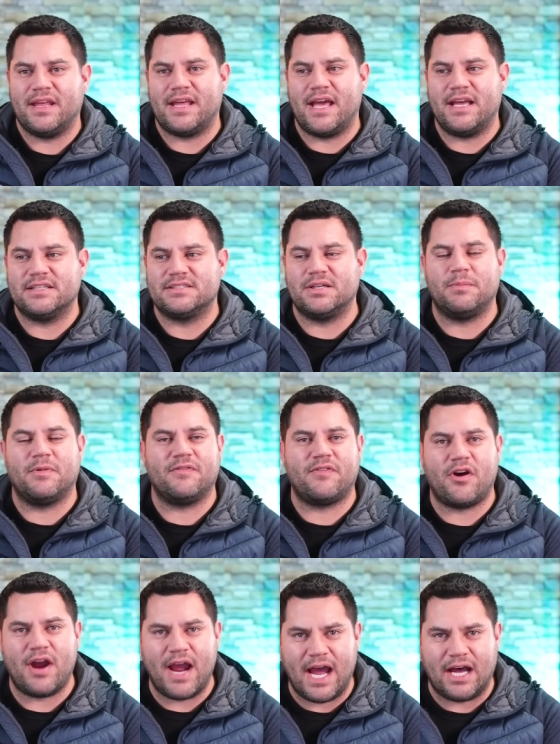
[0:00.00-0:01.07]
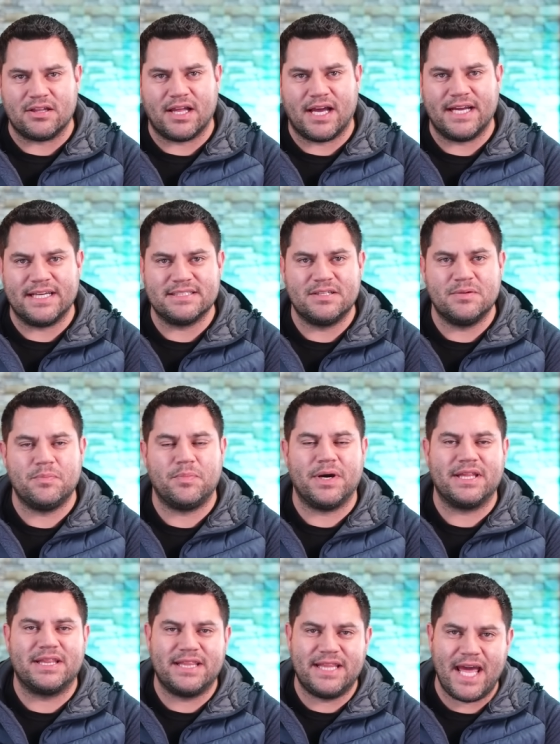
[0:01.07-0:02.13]
okay, some of our allies,
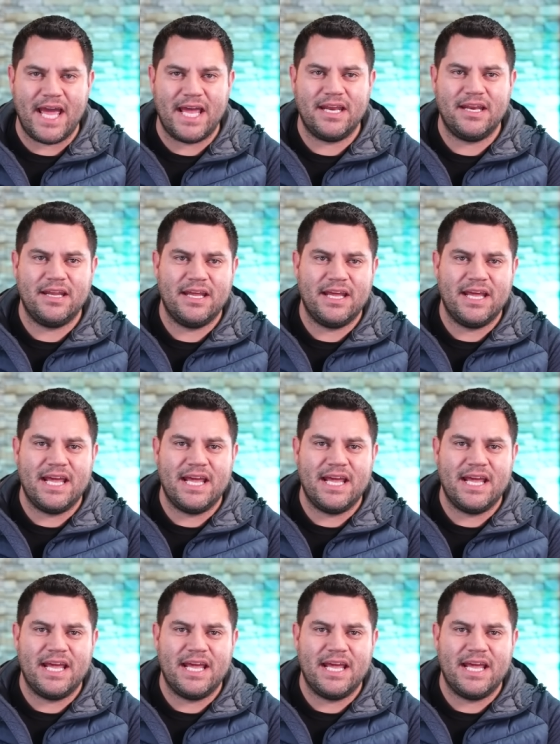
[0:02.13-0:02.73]
but then